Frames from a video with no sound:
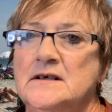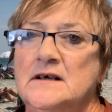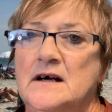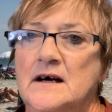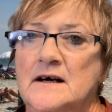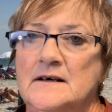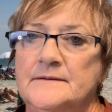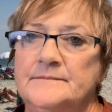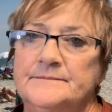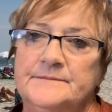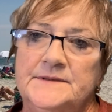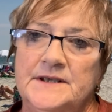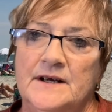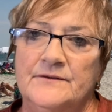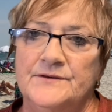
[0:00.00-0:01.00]
Um,
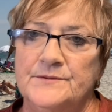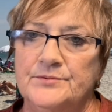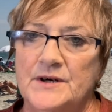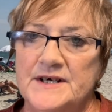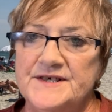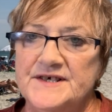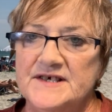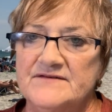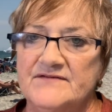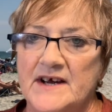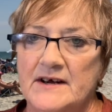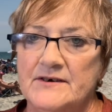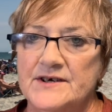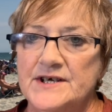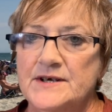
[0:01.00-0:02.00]
you know, the prices
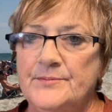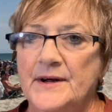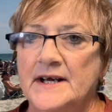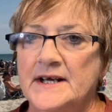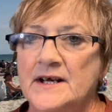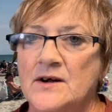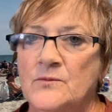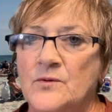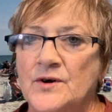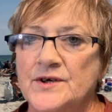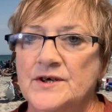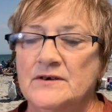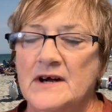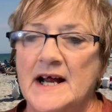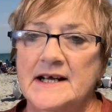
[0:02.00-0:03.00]
vary depending on where
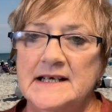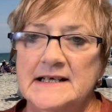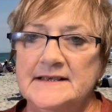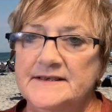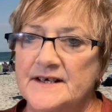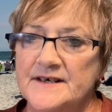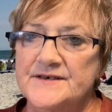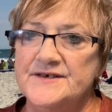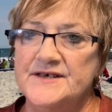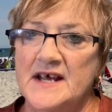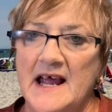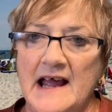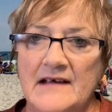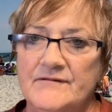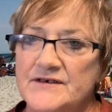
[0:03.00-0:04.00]
you're at. It does
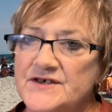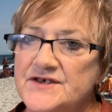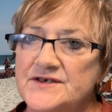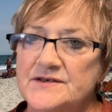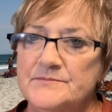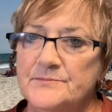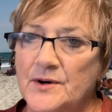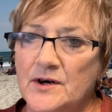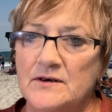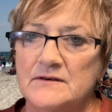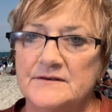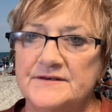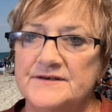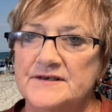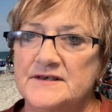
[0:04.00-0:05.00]
have its
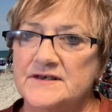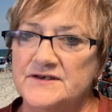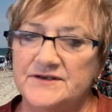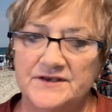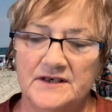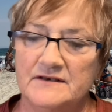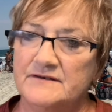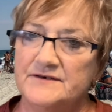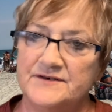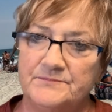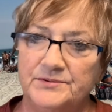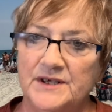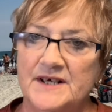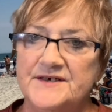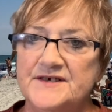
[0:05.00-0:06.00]
perks. It's There's
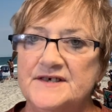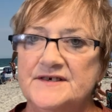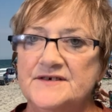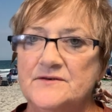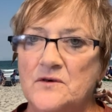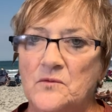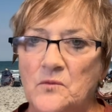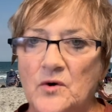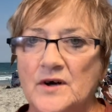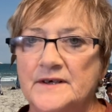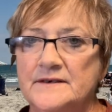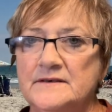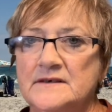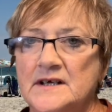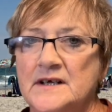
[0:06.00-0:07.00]
pluses on
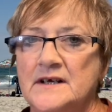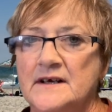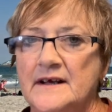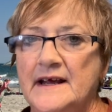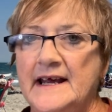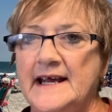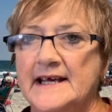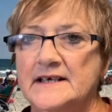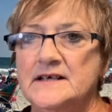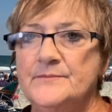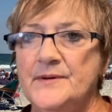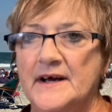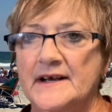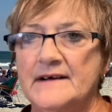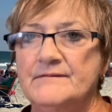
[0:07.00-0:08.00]
one hand
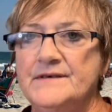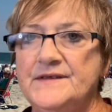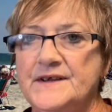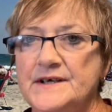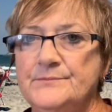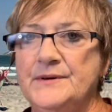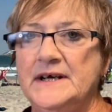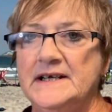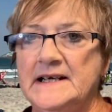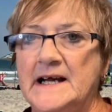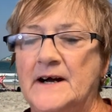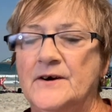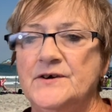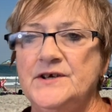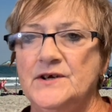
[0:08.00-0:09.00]
about everything being
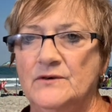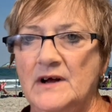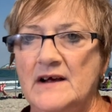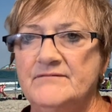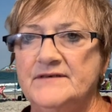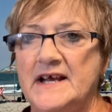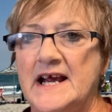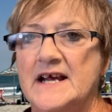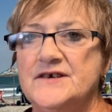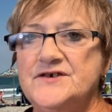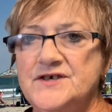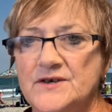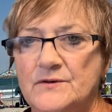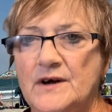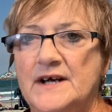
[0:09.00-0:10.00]
there. You don't have gas.
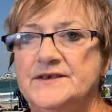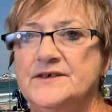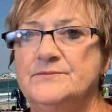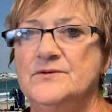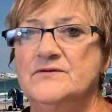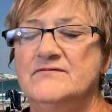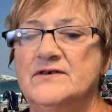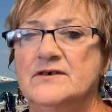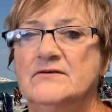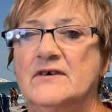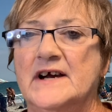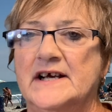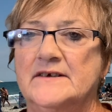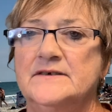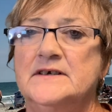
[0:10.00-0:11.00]
You don't have to move it
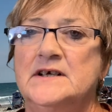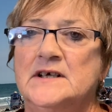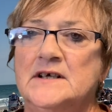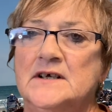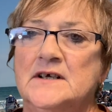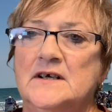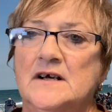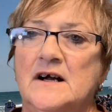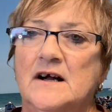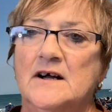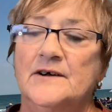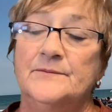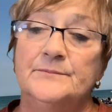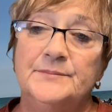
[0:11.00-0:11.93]
around. Um,